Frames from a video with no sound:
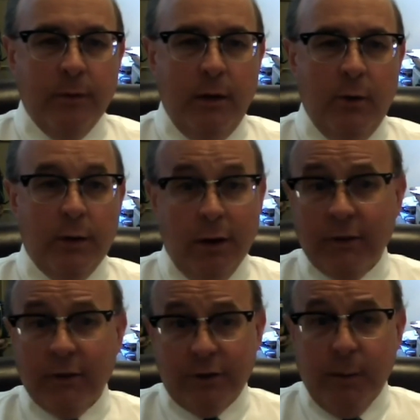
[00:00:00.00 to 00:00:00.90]
it would
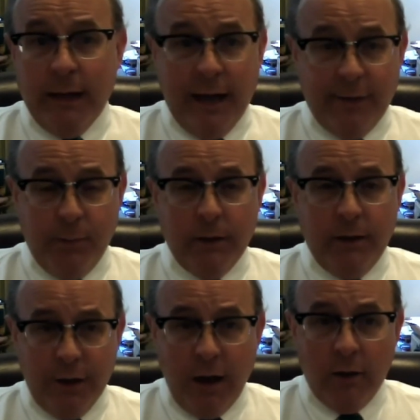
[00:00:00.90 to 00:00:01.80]
cost us about
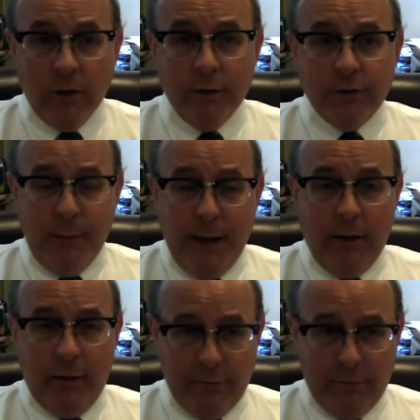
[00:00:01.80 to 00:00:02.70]
$500,000 to
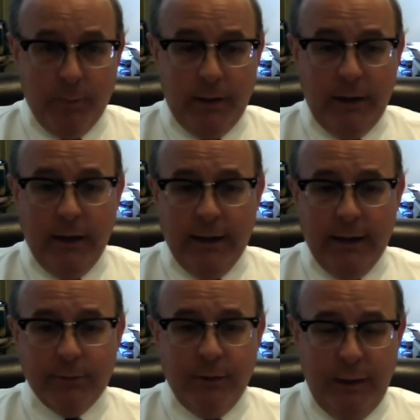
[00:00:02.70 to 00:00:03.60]
mail everybody an
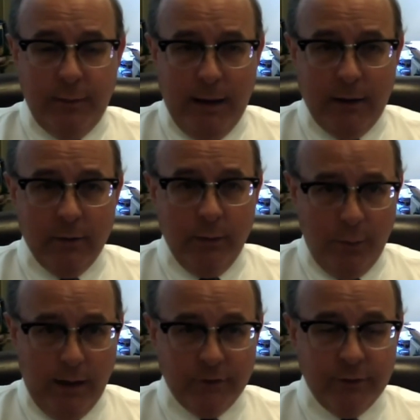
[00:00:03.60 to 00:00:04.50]
absentee ballot
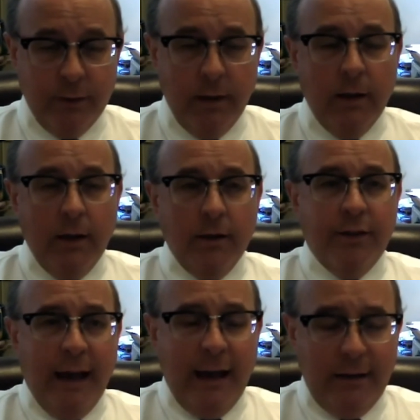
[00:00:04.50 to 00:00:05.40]
request.
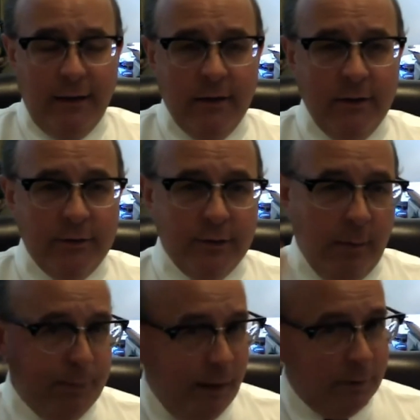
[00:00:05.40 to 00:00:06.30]
That is
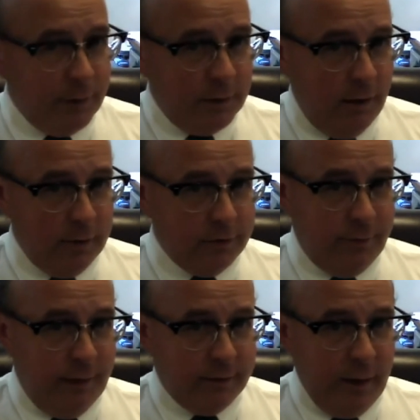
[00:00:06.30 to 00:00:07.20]
about the cost of
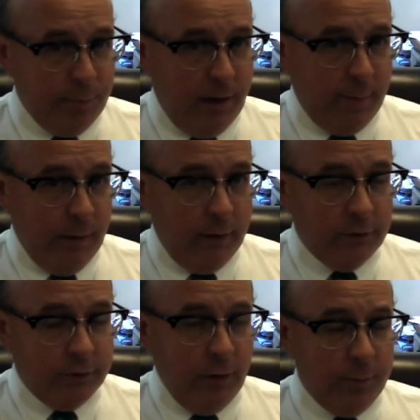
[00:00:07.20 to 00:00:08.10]
the entire primary.
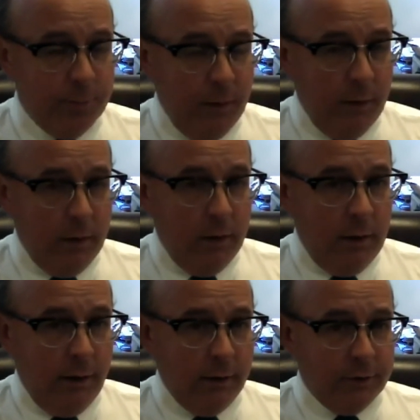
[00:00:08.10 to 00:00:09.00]
So
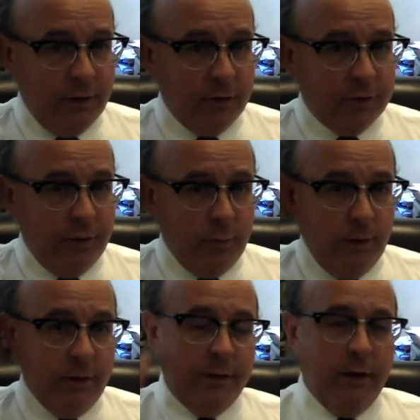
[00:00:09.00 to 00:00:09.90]
in our discussion
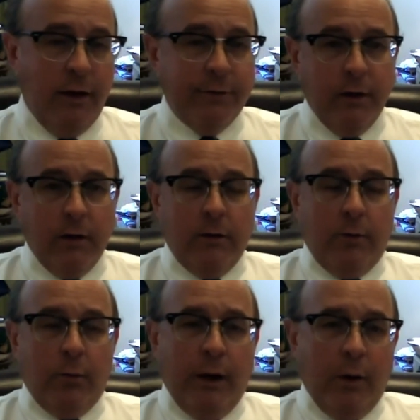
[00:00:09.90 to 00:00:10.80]
with the governor,
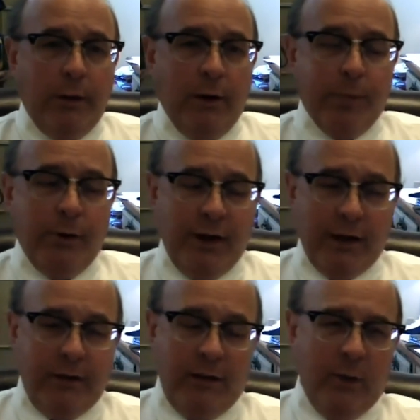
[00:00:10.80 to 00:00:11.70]
where we are
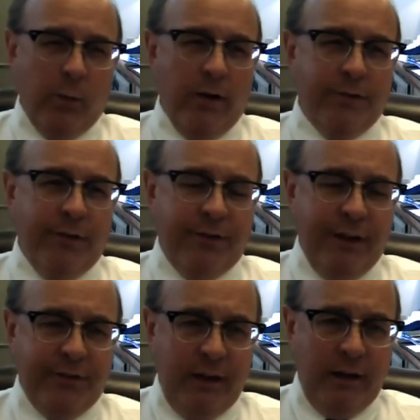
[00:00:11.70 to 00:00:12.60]
projecting anywhere from
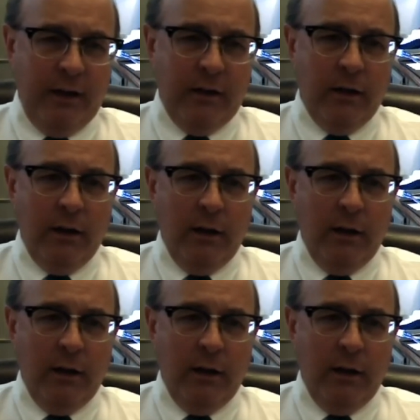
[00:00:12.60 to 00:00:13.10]
15